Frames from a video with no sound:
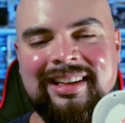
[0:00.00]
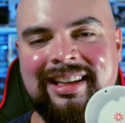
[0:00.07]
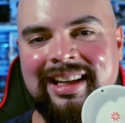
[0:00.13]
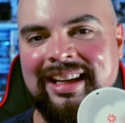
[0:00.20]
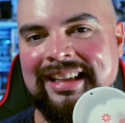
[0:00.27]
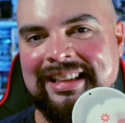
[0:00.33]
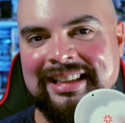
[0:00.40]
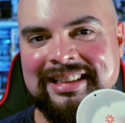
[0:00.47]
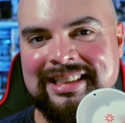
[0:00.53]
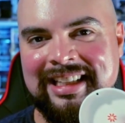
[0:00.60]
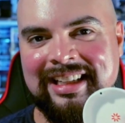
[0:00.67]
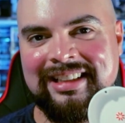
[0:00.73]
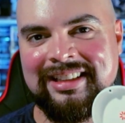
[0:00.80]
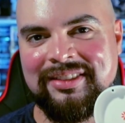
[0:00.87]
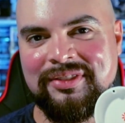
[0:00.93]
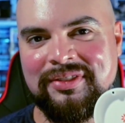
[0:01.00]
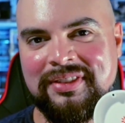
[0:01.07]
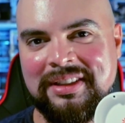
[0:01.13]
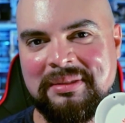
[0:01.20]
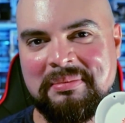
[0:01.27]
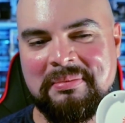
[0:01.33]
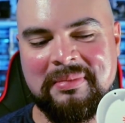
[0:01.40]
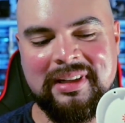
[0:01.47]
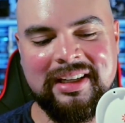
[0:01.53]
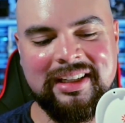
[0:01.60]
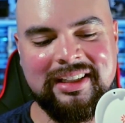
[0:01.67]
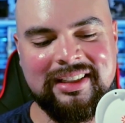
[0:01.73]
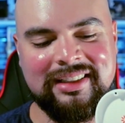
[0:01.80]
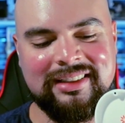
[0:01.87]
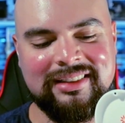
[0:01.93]
can't exactly fit
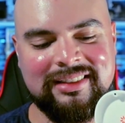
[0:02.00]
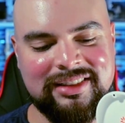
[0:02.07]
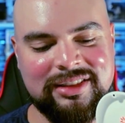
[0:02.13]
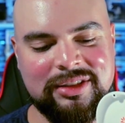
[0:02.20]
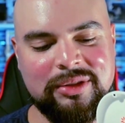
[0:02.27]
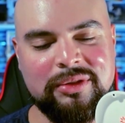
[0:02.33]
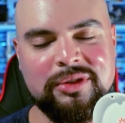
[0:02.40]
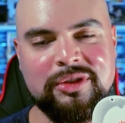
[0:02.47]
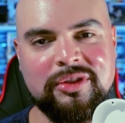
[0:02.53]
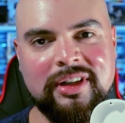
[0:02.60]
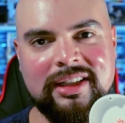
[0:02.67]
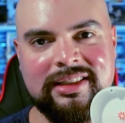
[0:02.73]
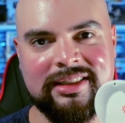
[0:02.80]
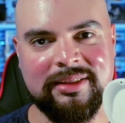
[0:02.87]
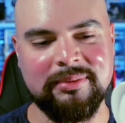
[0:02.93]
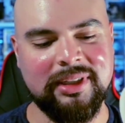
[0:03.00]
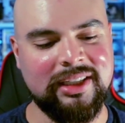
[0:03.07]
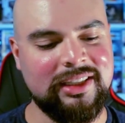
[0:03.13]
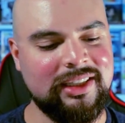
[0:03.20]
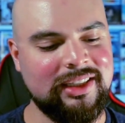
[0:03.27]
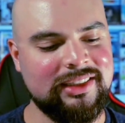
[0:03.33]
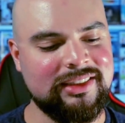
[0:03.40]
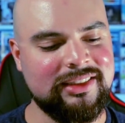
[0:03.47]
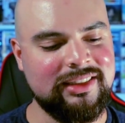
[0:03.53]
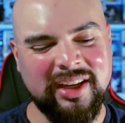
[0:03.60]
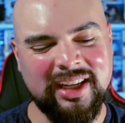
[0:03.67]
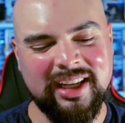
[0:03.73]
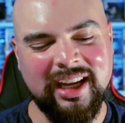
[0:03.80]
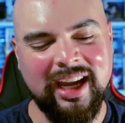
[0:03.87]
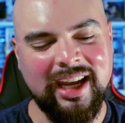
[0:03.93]
my 2 trays in my case. I
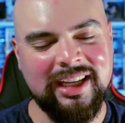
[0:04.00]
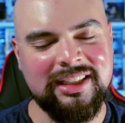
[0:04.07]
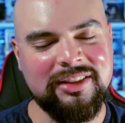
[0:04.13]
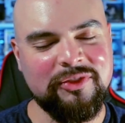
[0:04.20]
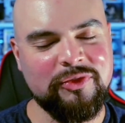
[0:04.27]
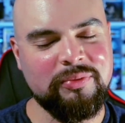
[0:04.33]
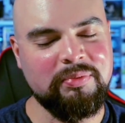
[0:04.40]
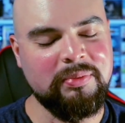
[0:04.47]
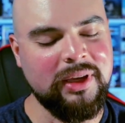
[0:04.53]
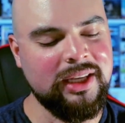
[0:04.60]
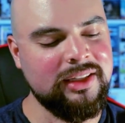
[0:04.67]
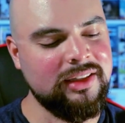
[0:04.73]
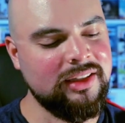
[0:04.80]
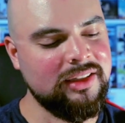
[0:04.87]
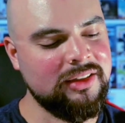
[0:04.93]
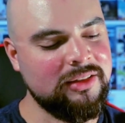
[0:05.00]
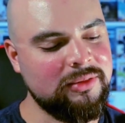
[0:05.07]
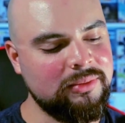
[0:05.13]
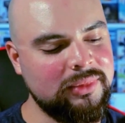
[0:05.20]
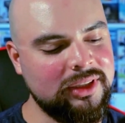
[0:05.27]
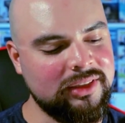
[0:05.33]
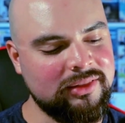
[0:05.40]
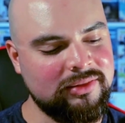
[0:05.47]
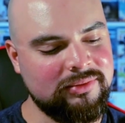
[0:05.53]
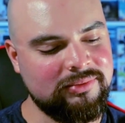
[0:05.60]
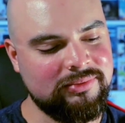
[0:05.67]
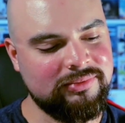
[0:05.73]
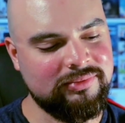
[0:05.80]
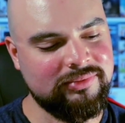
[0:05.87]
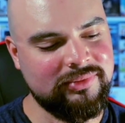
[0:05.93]
kind of bend them
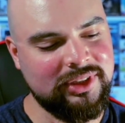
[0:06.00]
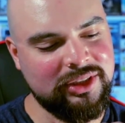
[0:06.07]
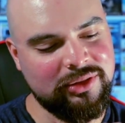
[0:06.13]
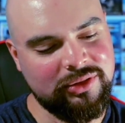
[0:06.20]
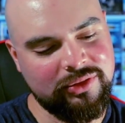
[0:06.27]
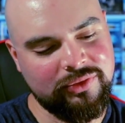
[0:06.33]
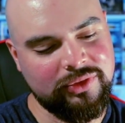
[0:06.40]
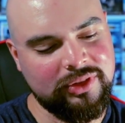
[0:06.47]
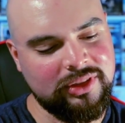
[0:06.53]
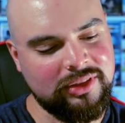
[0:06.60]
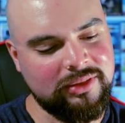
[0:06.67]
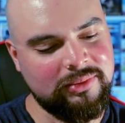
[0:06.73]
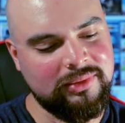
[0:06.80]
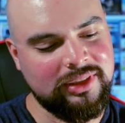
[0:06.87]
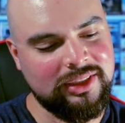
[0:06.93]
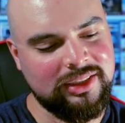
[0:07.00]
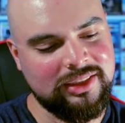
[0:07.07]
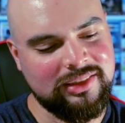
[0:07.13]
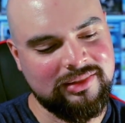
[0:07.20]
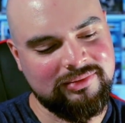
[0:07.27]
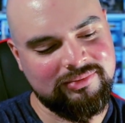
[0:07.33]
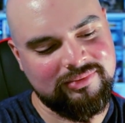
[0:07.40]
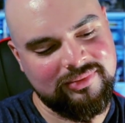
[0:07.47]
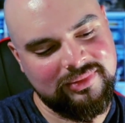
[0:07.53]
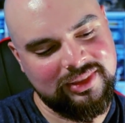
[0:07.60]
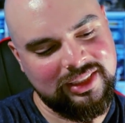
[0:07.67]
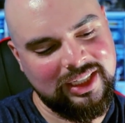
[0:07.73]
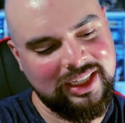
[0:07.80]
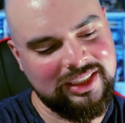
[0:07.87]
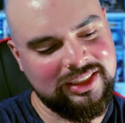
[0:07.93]
and maneuver them. I can
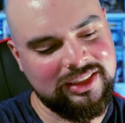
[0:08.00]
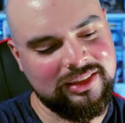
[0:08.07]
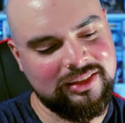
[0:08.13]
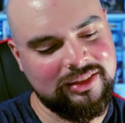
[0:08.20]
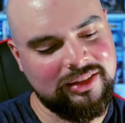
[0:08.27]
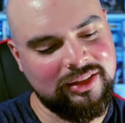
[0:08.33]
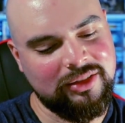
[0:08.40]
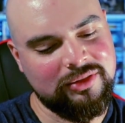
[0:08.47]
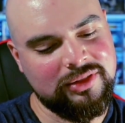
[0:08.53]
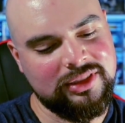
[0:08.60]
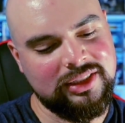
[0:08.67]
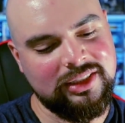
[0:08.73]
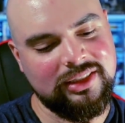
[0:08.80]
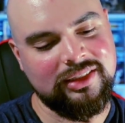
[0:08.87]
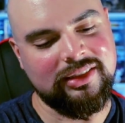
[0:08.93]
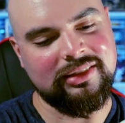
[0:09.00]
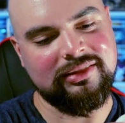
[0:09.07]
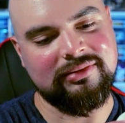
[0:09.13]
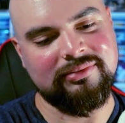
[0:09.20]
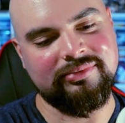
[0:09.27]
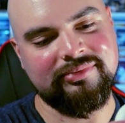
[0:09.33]
kind of close it and